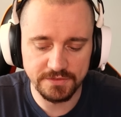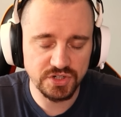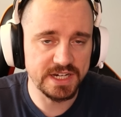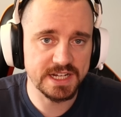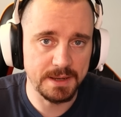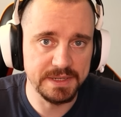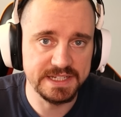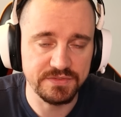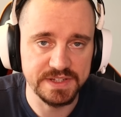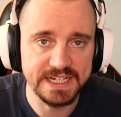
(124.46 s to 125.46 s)
I've tried a couple of
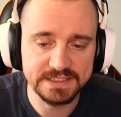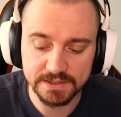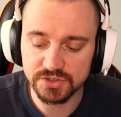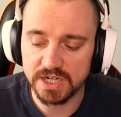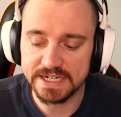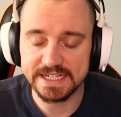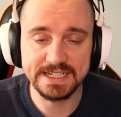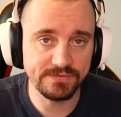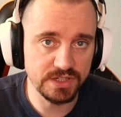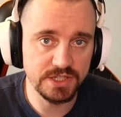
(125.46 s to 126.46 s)
different things. I've tried a
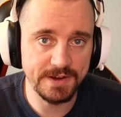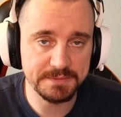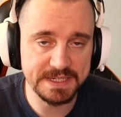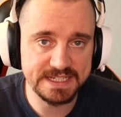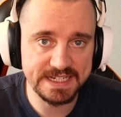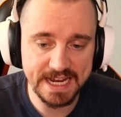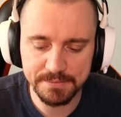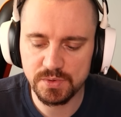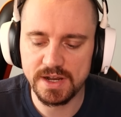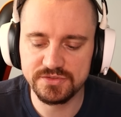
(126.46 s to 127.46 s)
different U S B C
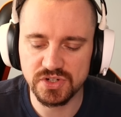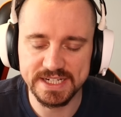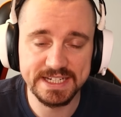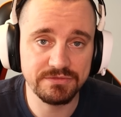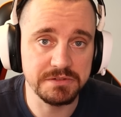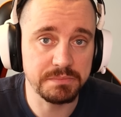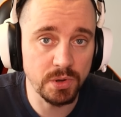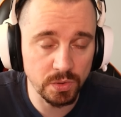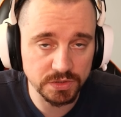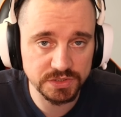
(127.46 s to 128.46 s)
cable. I've tried different
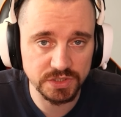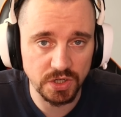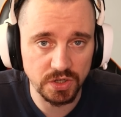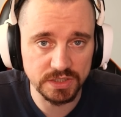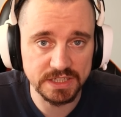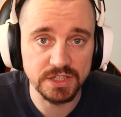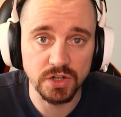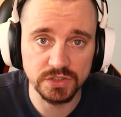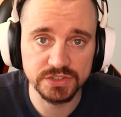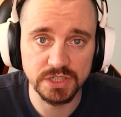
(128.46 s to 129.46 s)
ports on the
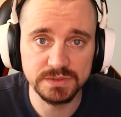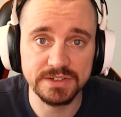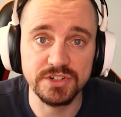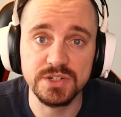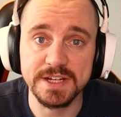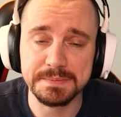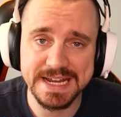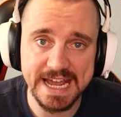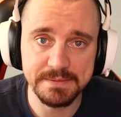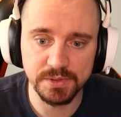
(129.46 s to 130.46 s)
console, different U S
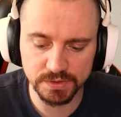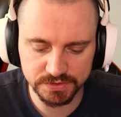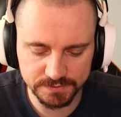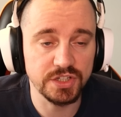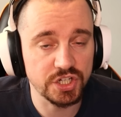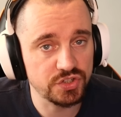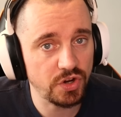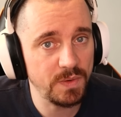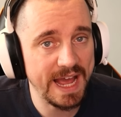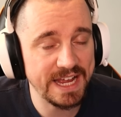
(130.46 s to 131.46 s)
B A ports. The
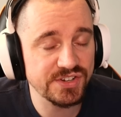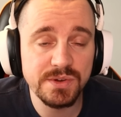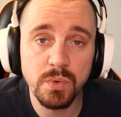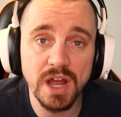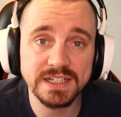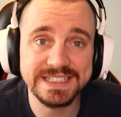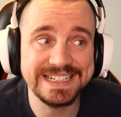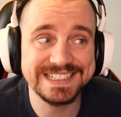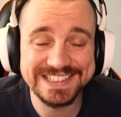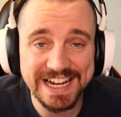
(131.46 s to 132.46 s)
controller actually works
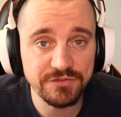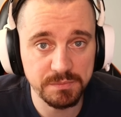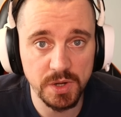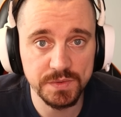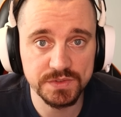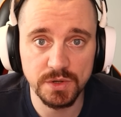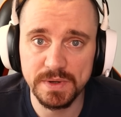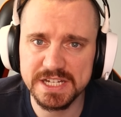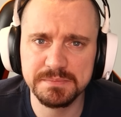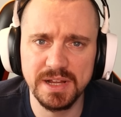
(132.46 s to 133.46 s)
in safe mode. So
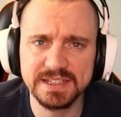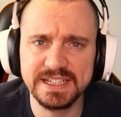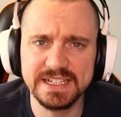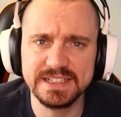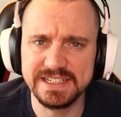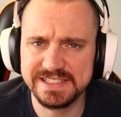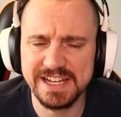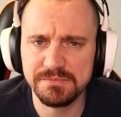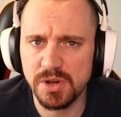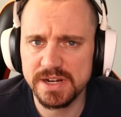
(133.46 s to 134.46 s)
when it's plugged in in
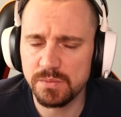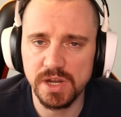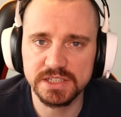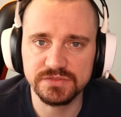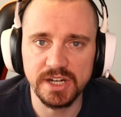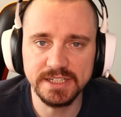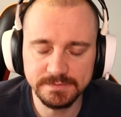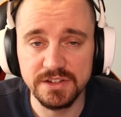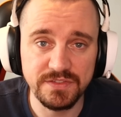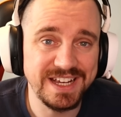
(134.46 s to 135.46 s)
safe mode, it works
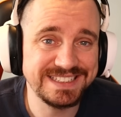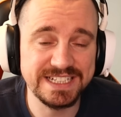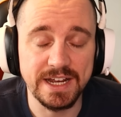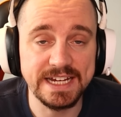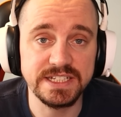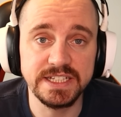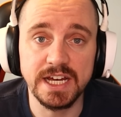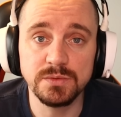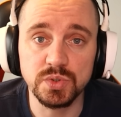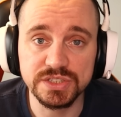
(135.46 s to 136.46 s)
fine. The first thing I actually
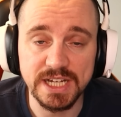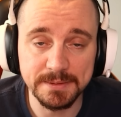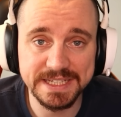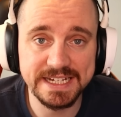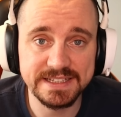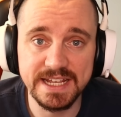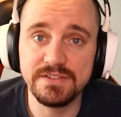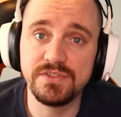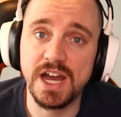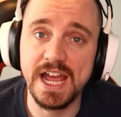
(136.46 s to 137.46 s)
done was updated
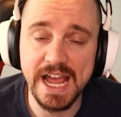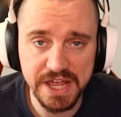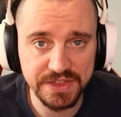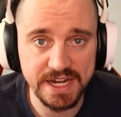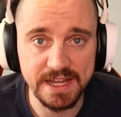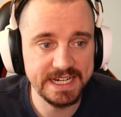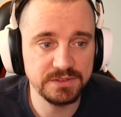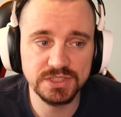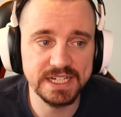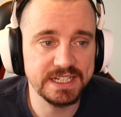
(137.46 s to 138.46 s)
it via Ethernet, and it
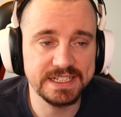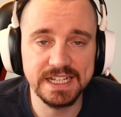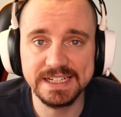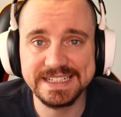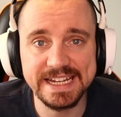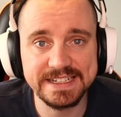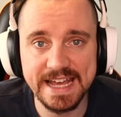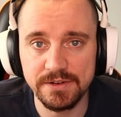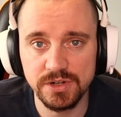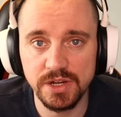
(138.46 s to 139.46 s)
was like a, a gig
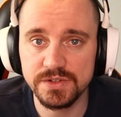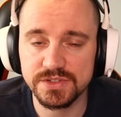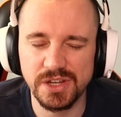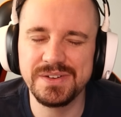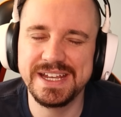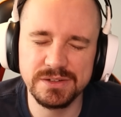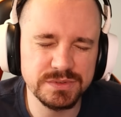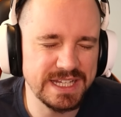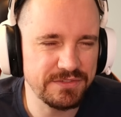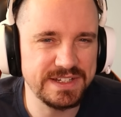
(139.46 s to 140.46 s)
download. So it
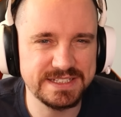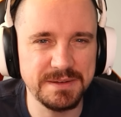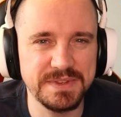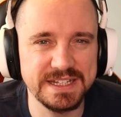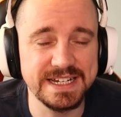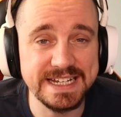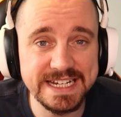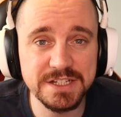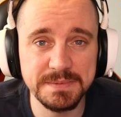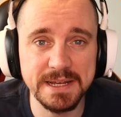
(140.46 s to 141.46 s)
was definitely something that
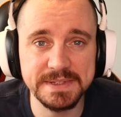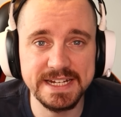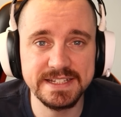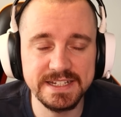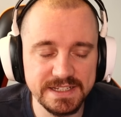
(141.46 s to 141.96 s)
needed to be updated.